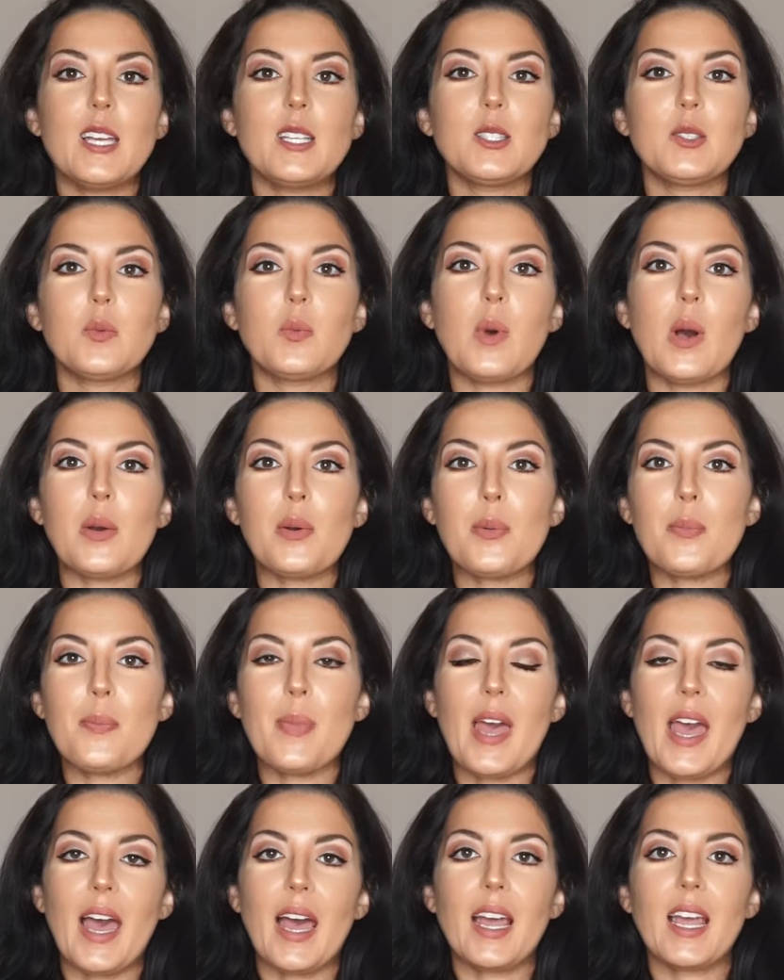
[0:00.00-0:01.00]
Guys, welcome
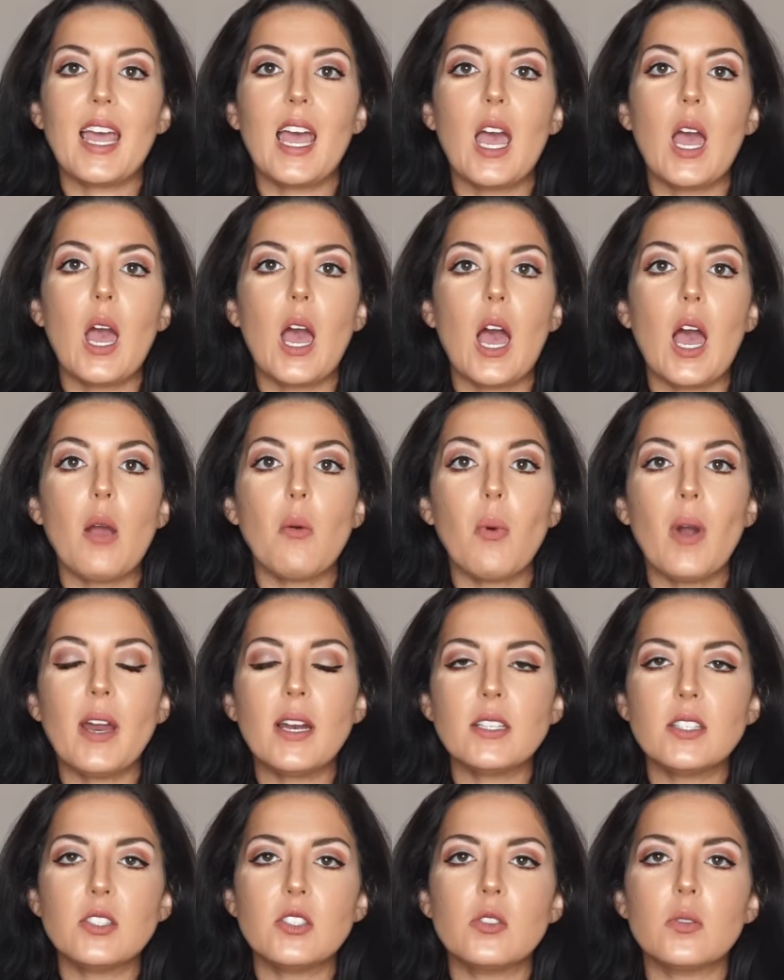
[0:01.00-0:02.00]
back. I
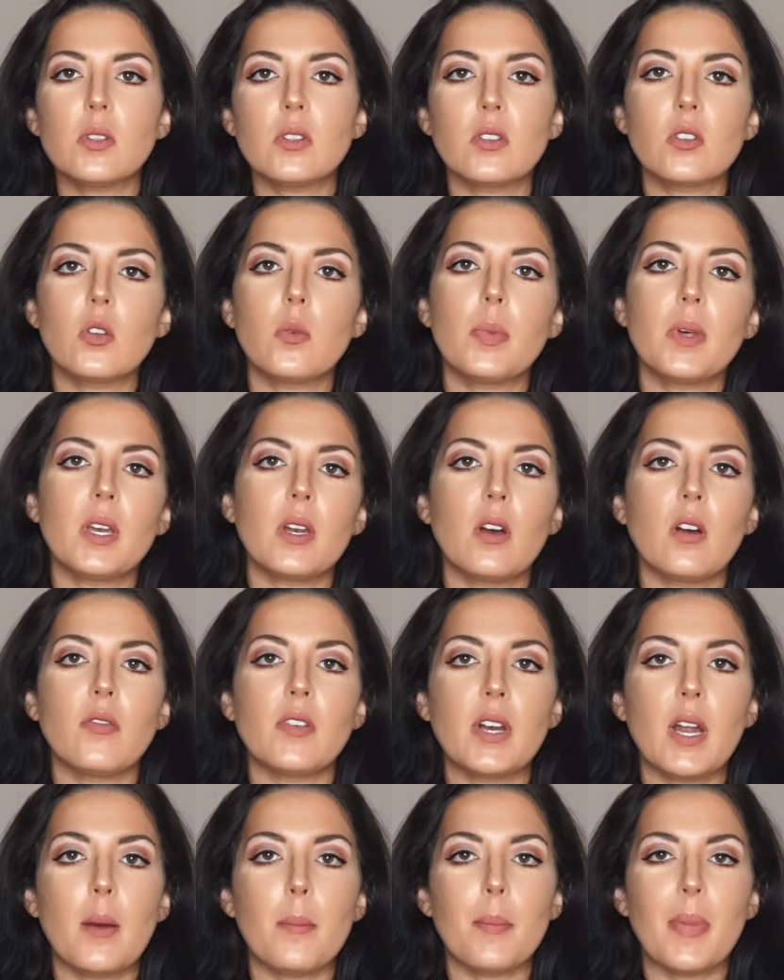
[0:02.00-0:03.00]
wanted to do a little bit
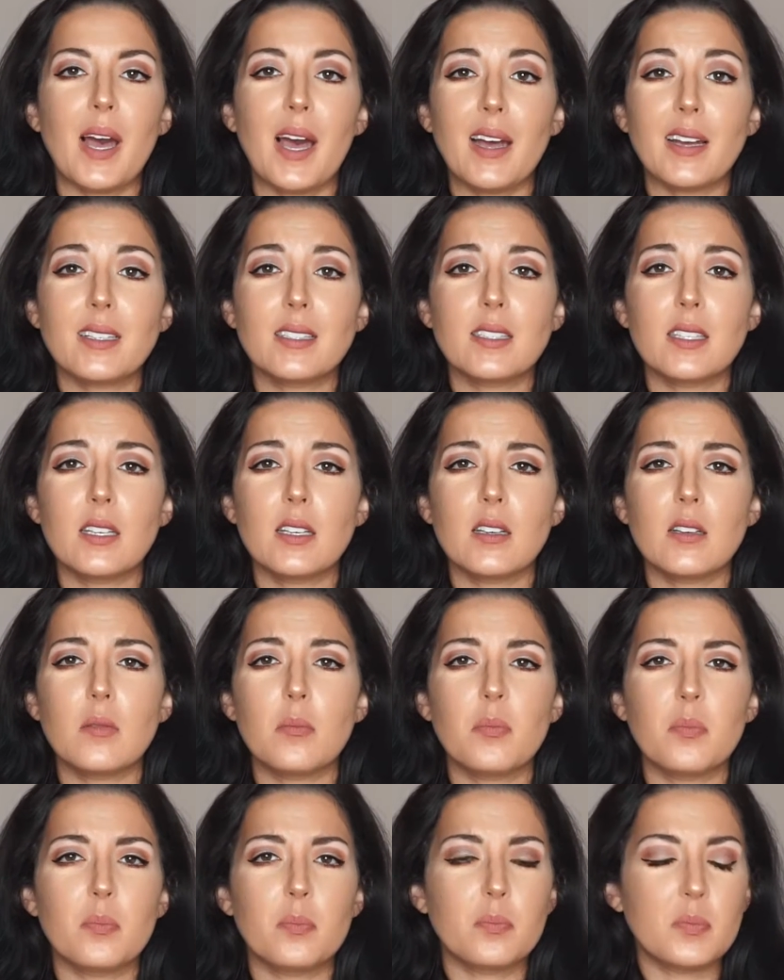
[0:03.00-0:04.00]
of an
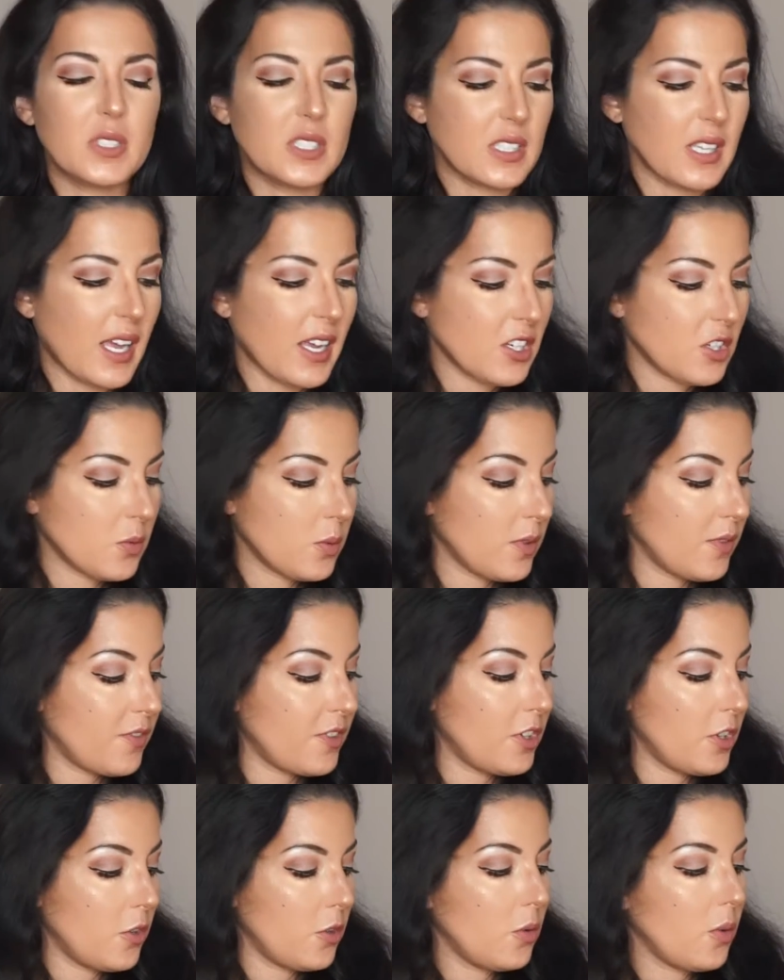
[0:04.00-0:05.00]
unboxing slash
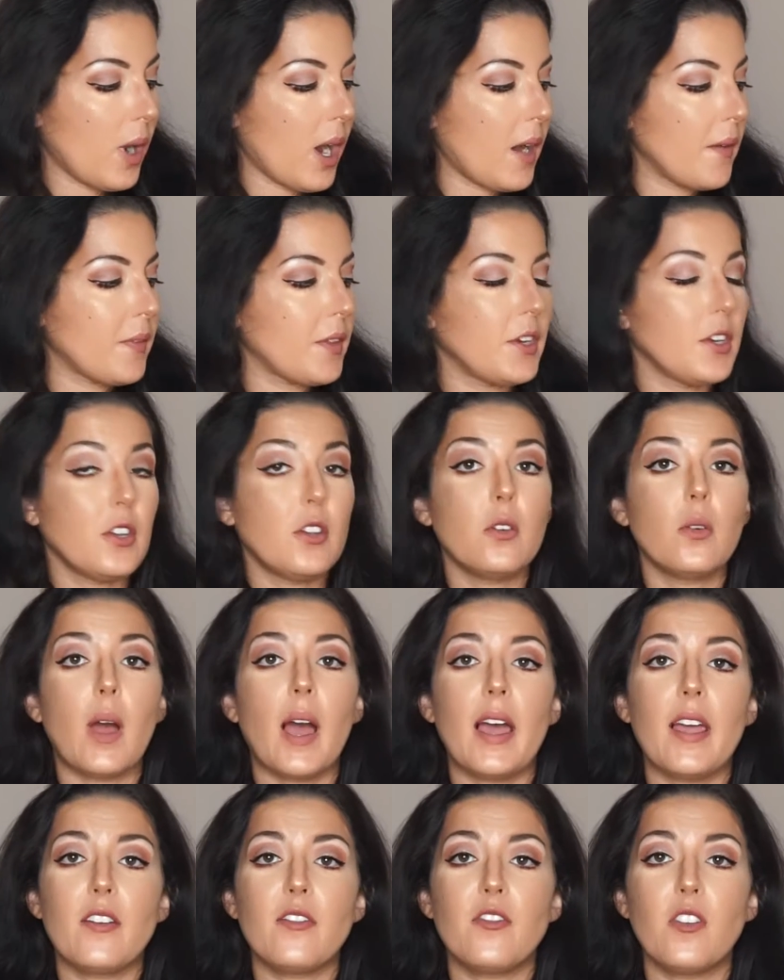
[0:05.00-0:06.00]
review on the new
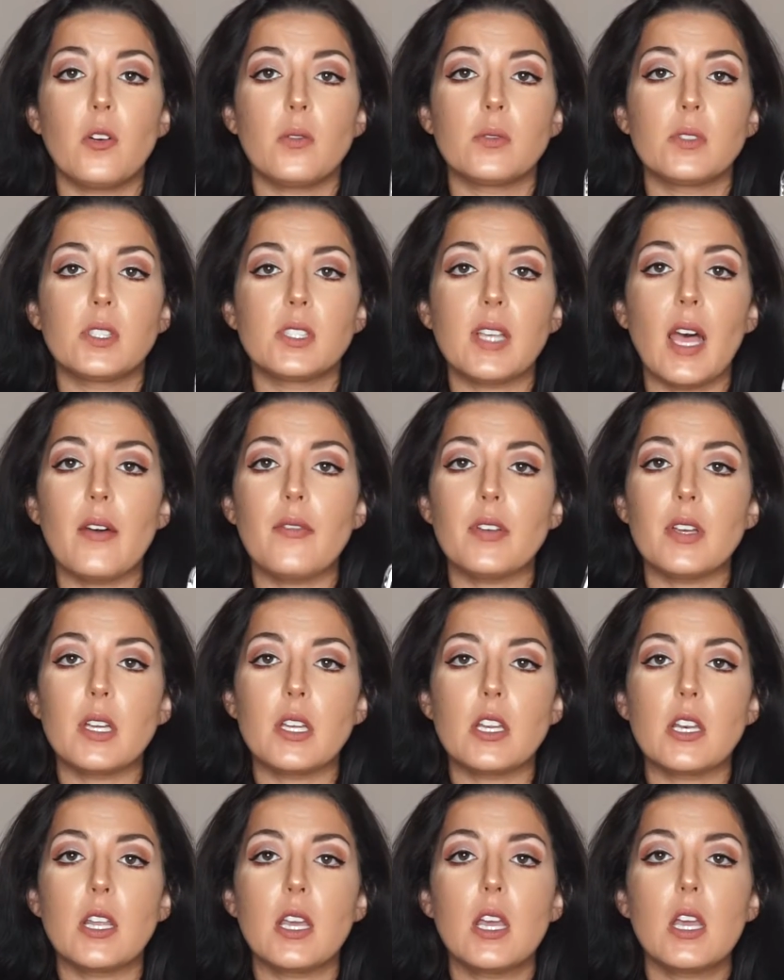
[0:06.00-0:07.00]
iPhone 7
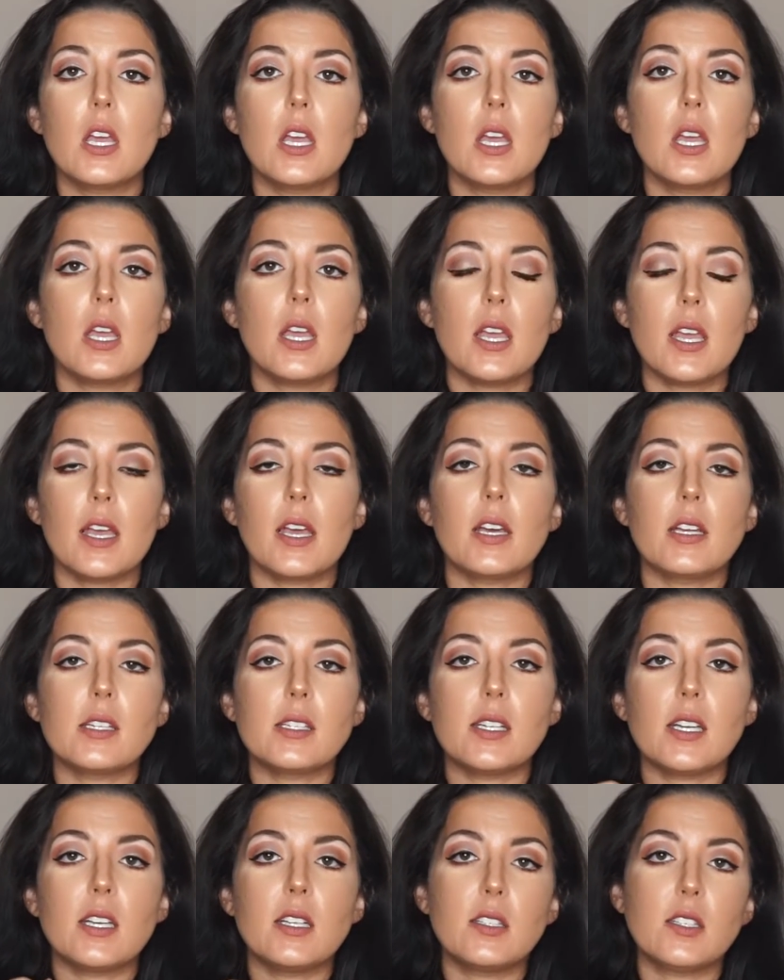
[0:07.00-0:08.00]

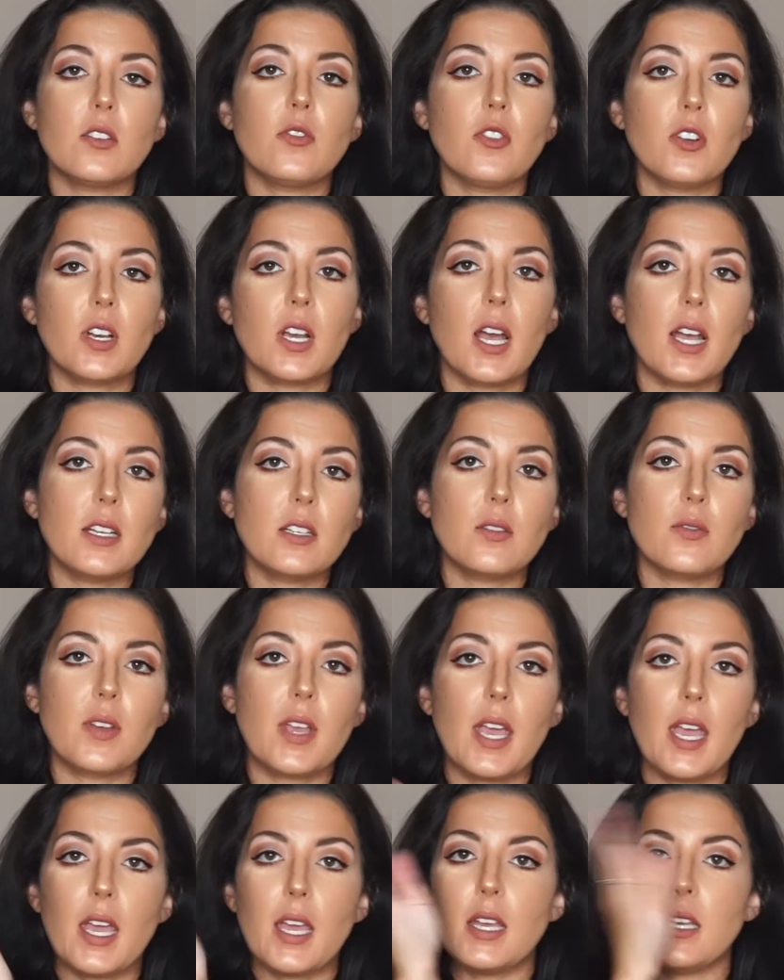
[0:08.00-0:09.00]
and a different kind of
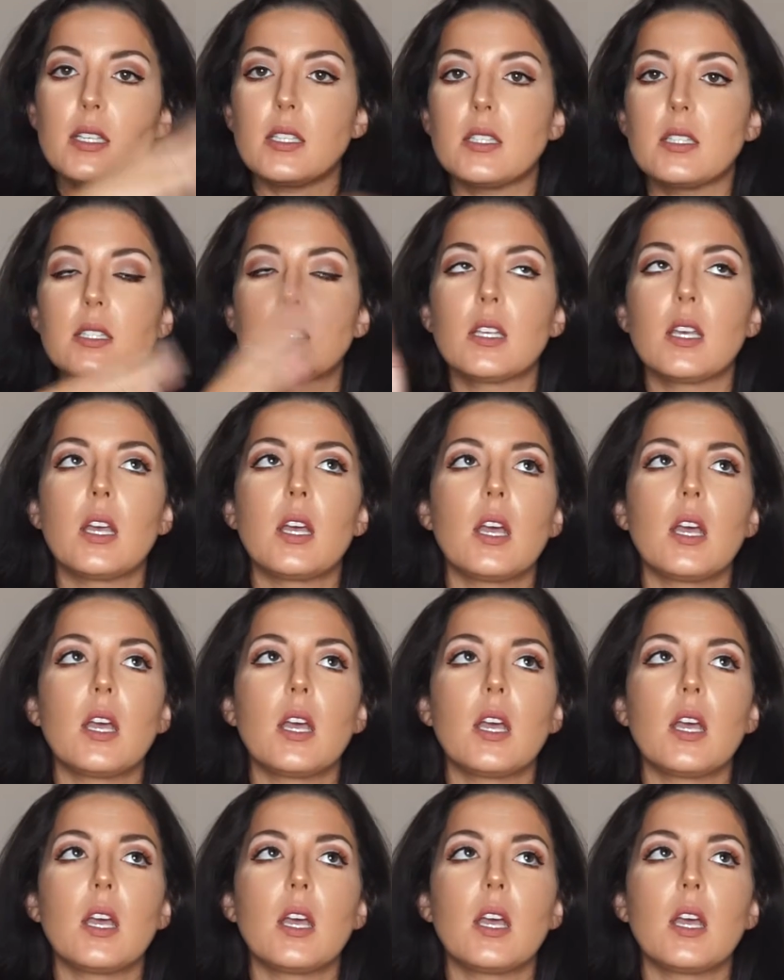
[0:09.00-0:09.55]
case